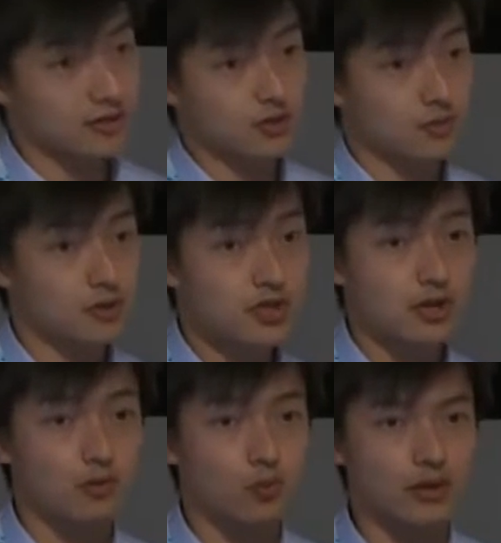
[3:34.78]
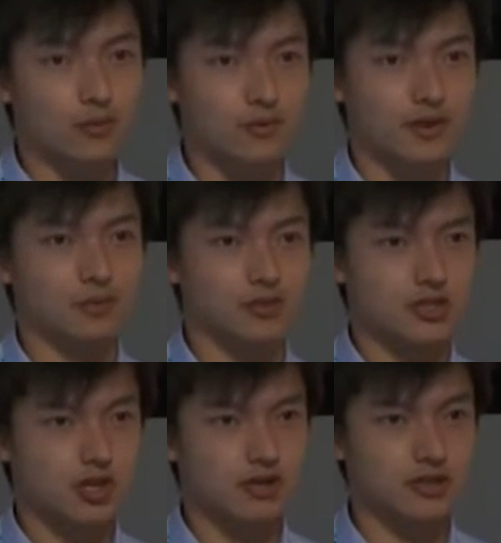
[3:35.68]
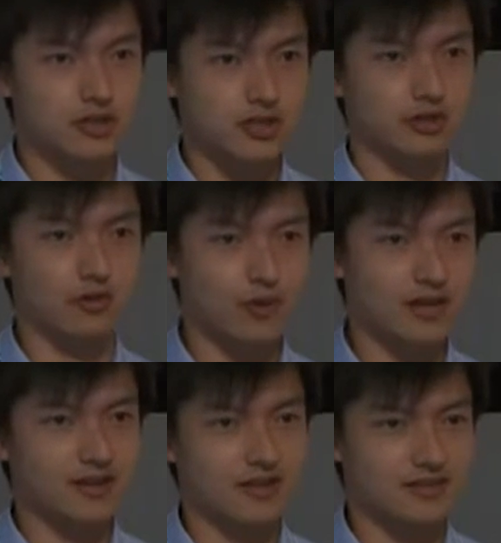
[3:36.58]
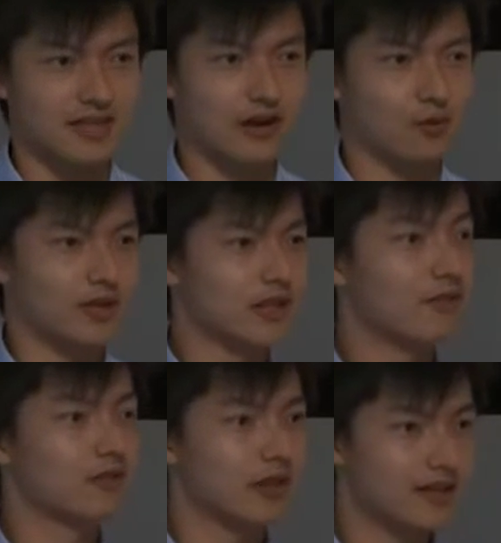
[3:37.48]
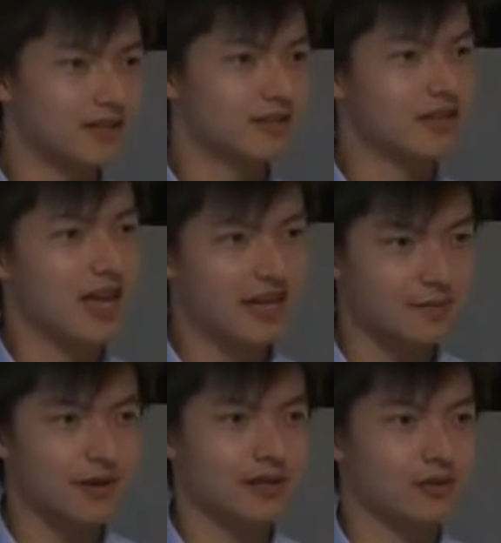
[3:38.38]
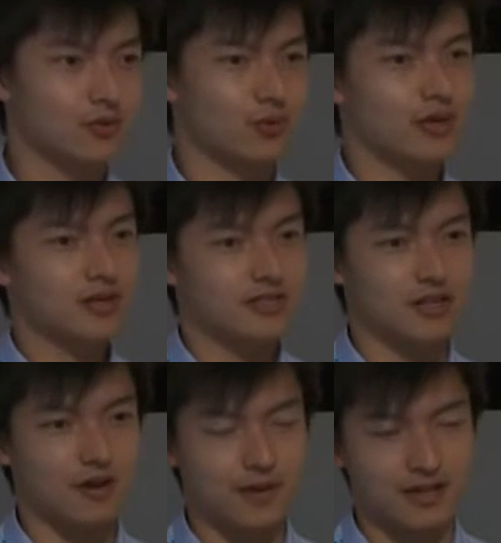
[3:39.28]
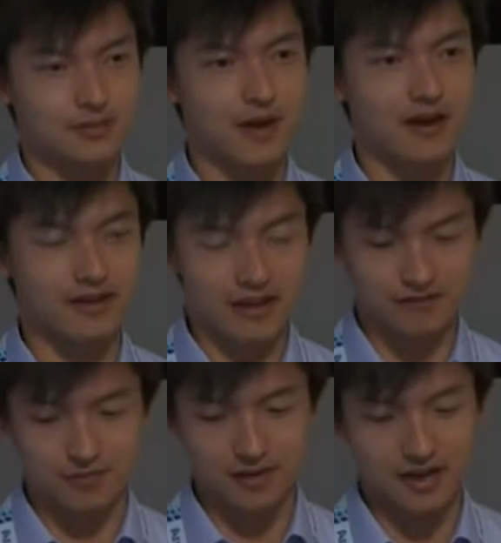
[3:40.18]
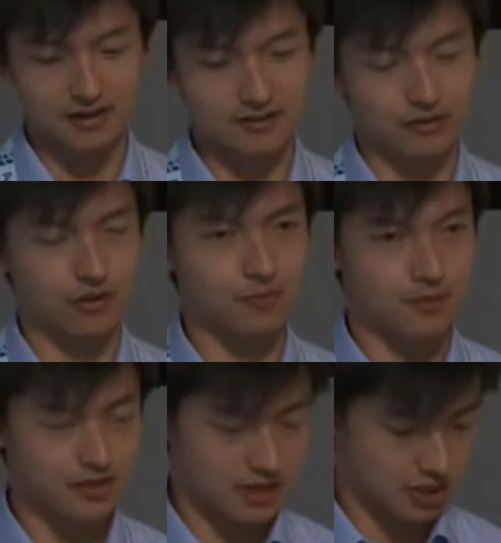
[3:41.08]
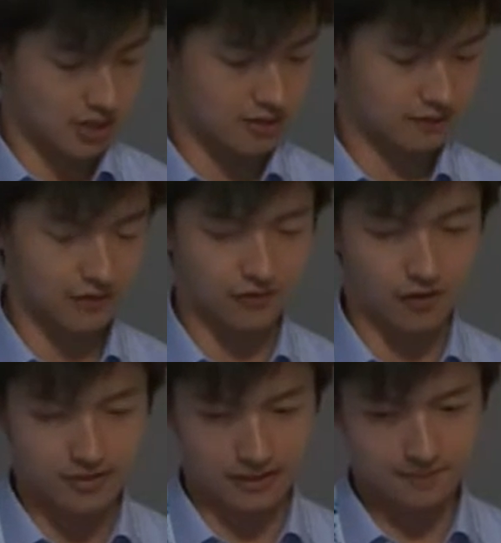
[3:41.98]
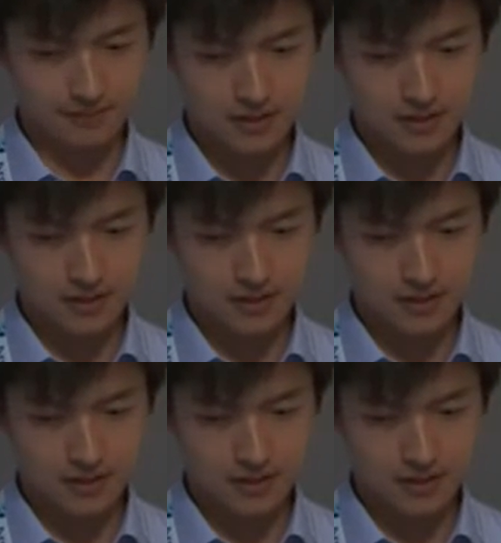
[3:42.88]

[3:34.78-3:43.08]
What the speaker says: distribution, we would be able to charge such a low rate is that we never lended to anybody who did not pay us back. Everybody had a 0% chance of defaulting.